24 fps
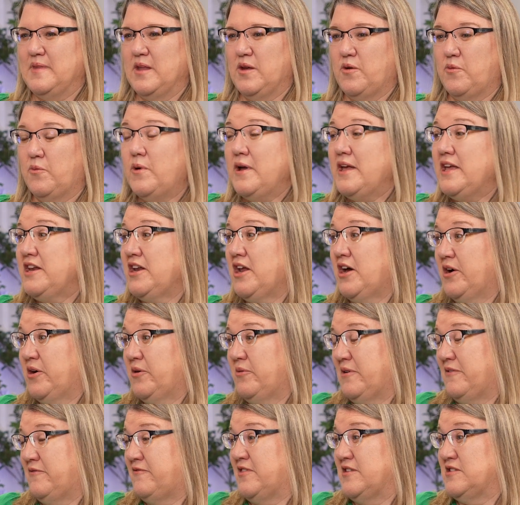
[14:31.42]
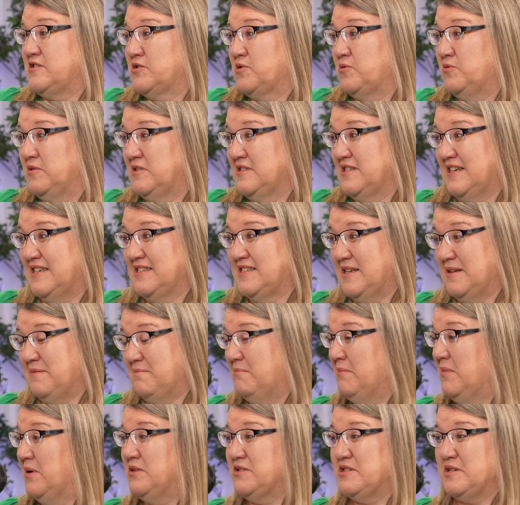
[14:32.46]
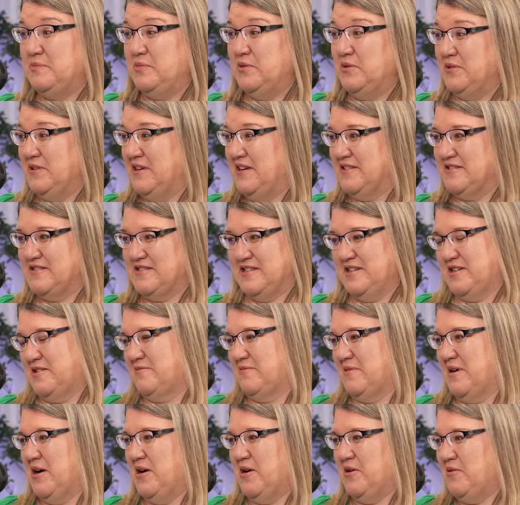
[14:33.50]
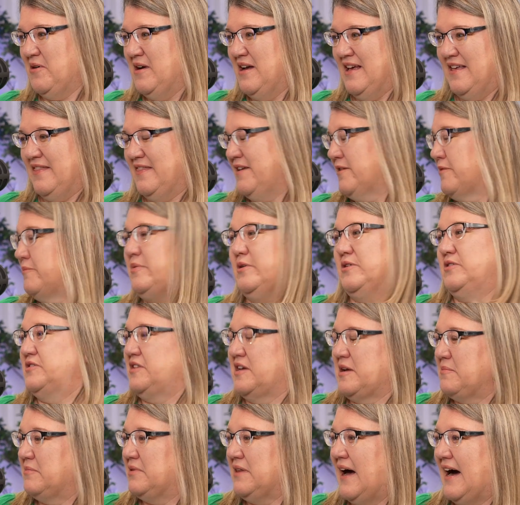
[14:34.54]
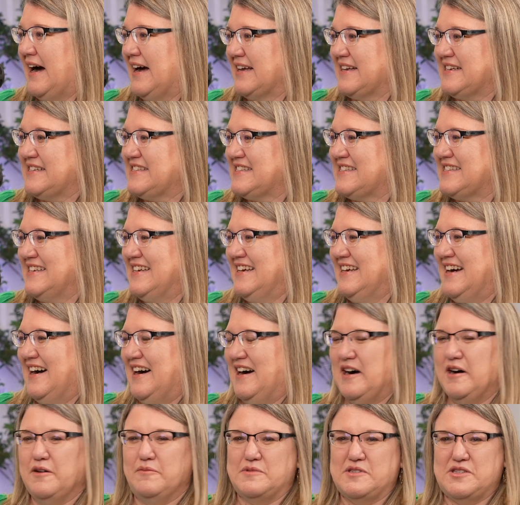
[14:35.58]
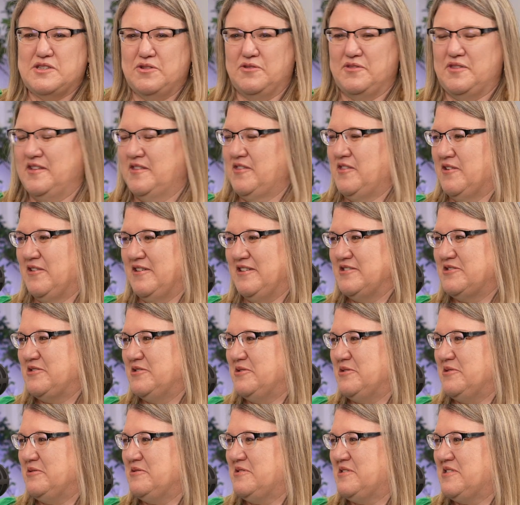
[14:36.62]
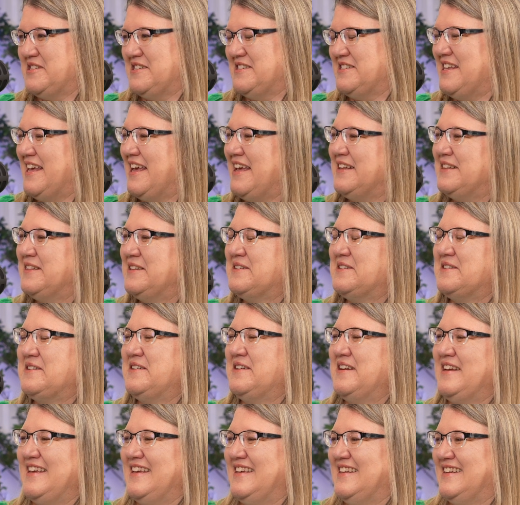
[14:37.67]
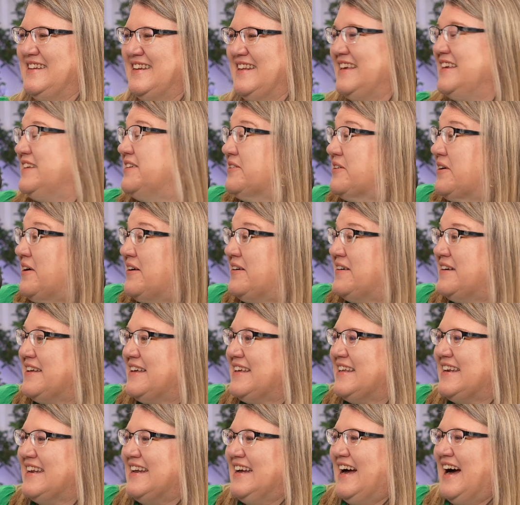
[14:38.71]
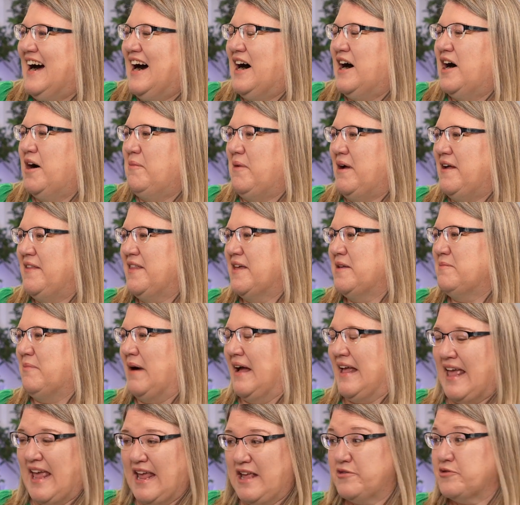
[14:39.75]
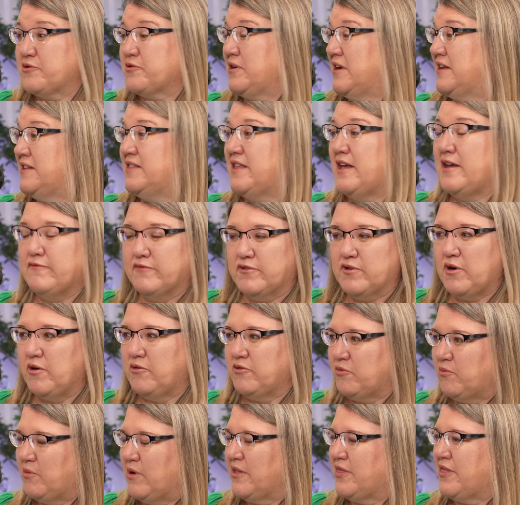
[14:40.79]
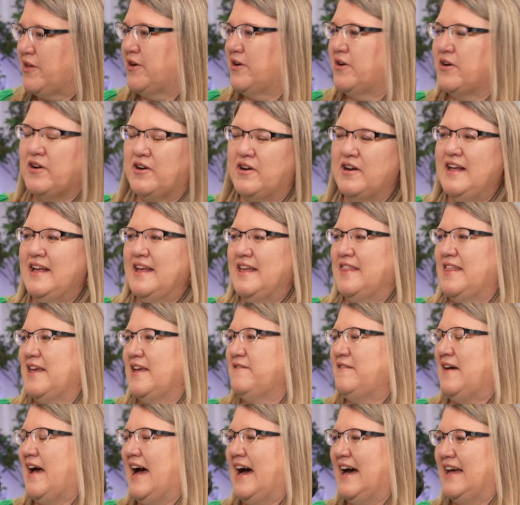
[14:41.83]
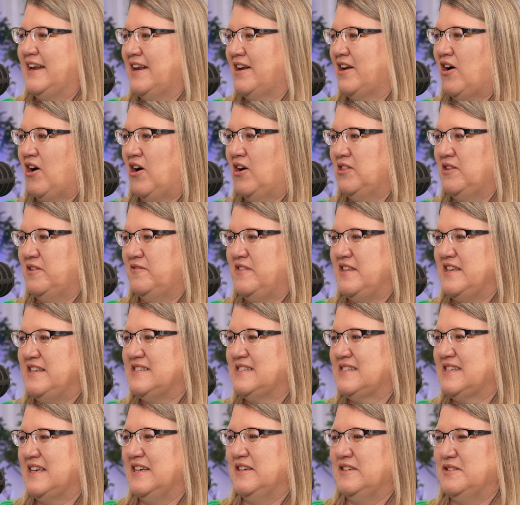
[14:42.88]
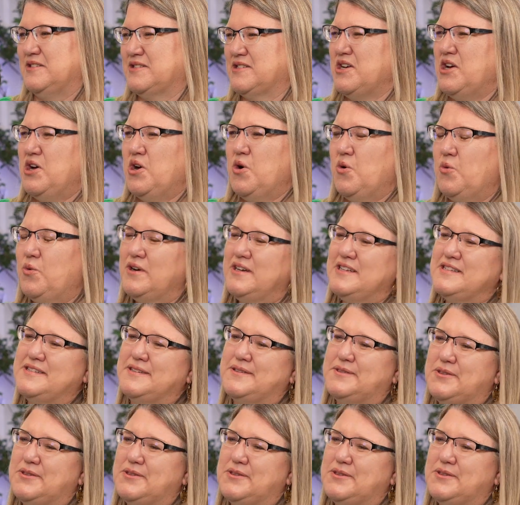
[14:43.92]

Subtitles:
we know if the school does it multiple years in a row, they're building blocks so that they're introduced to Taylor in kindergarten. And then by 8th grade, they've grown with her. They've added all of these skills. What does it